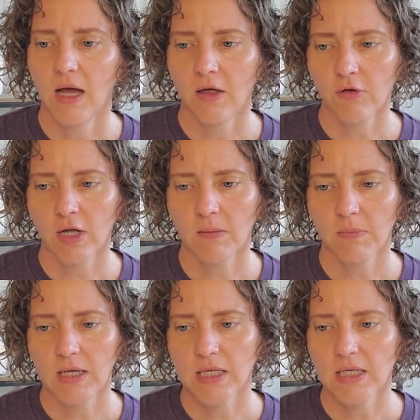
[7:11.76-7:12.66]
Other
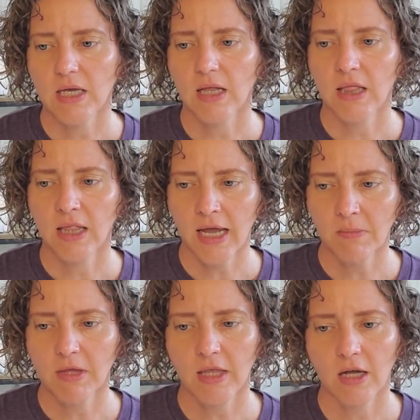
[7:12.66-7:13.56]
companies
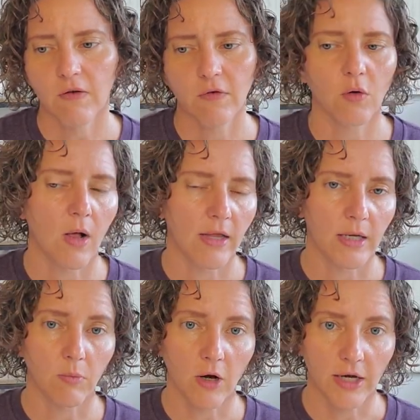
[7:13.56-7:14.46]
claim that they offer a
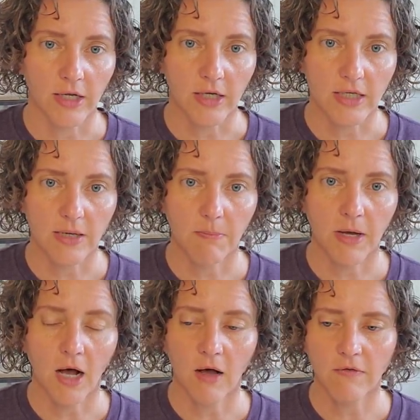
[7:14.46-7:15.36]
quality product,
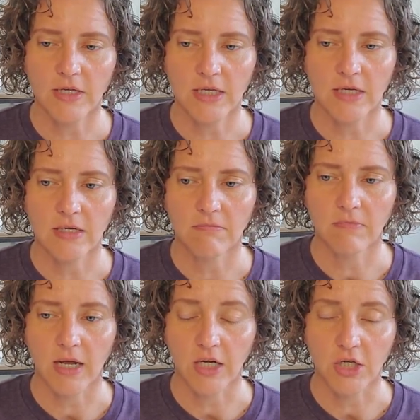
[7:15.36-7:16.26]
but often,
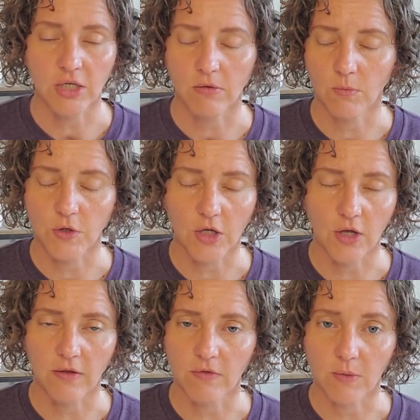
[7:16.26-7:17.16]
actually almost
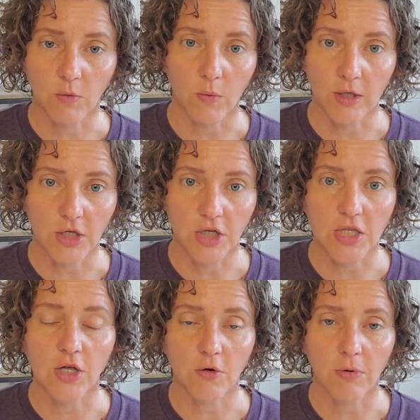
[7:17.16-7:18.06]
all of them, are really
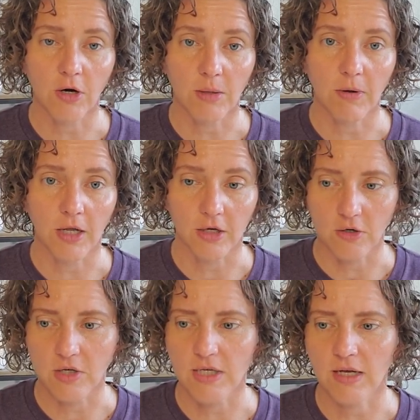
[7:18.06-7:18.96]
just third-party
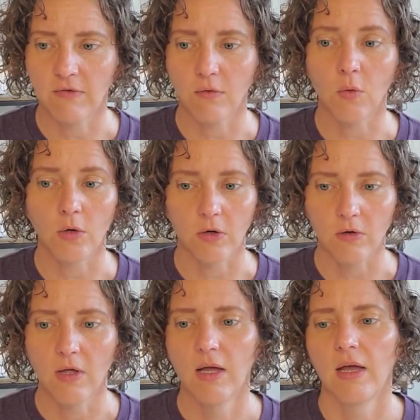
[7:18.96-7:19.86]
bottlers of
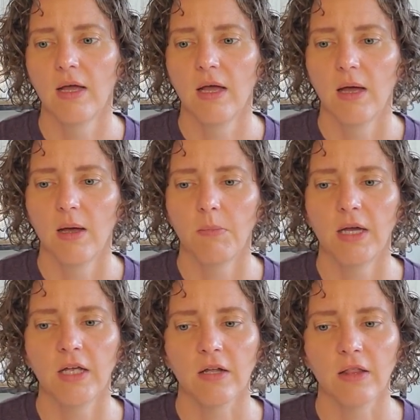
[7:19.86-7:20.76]
oil.
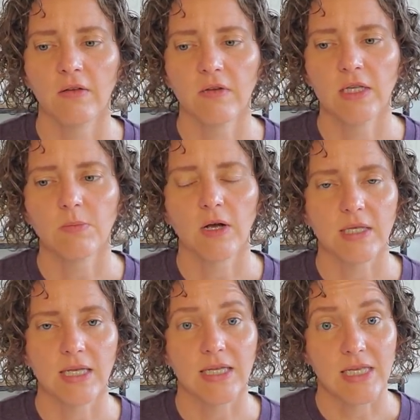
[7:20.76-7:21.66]
But Young Living's
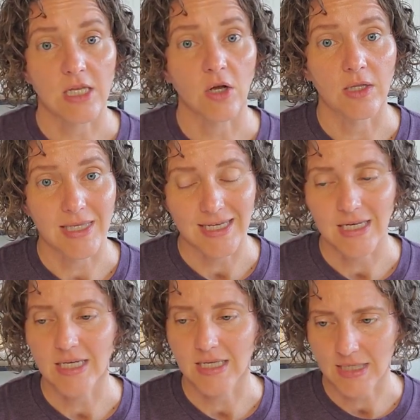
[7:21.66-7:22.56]
process is called
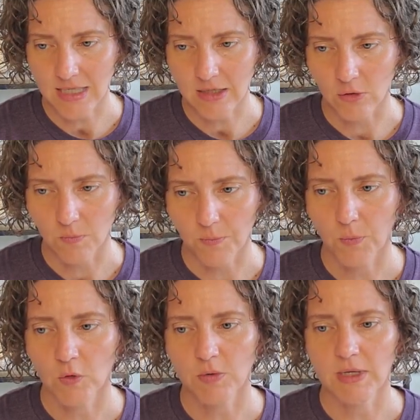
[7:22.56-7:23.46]
seed to seal,
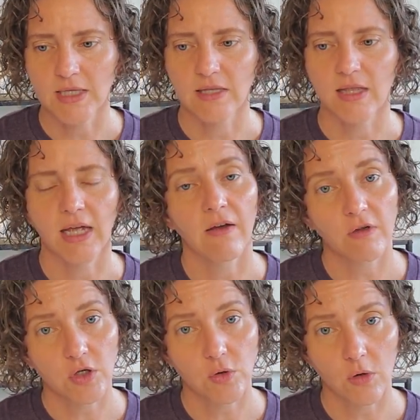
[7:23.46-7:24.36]
which means that they have
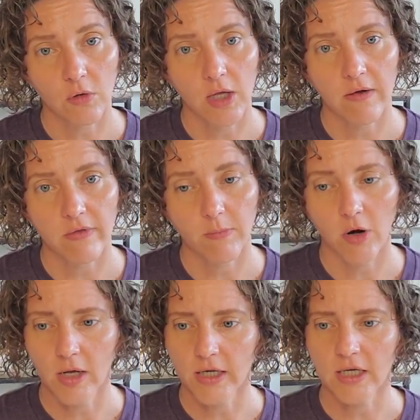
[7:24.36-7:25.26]
control of the
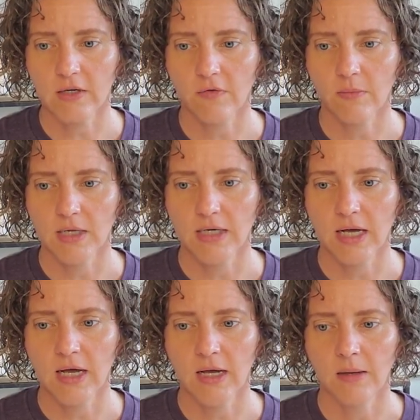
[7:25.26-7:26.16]
product from the
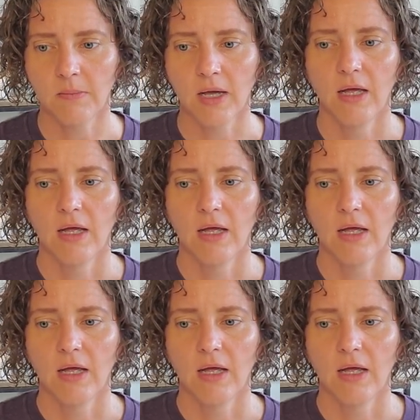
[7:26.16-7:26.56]
time